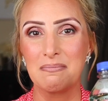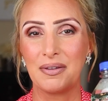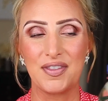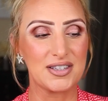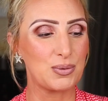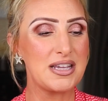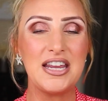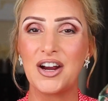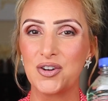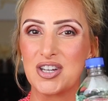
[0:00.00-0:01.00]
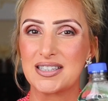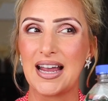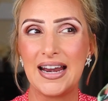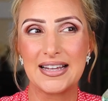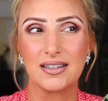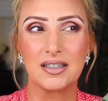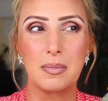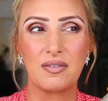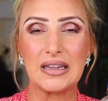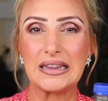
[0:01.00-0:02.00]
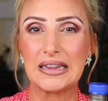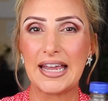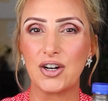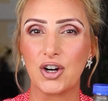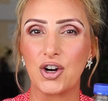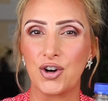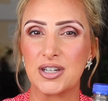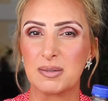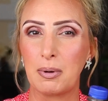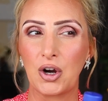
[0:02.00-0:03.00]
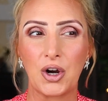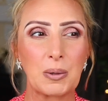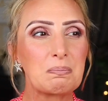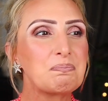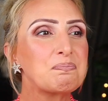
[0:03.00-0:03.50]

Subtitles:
But this one here just kind of has a little bit of a lighter, crisper,